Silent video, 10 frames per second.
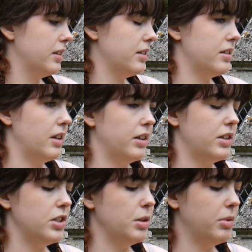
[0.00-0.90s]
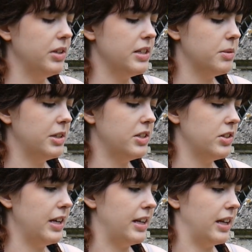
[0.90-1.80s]
So could you point this one
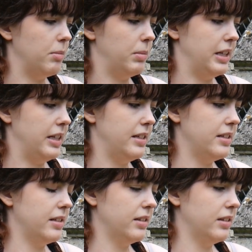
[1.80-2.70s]
straight again, please?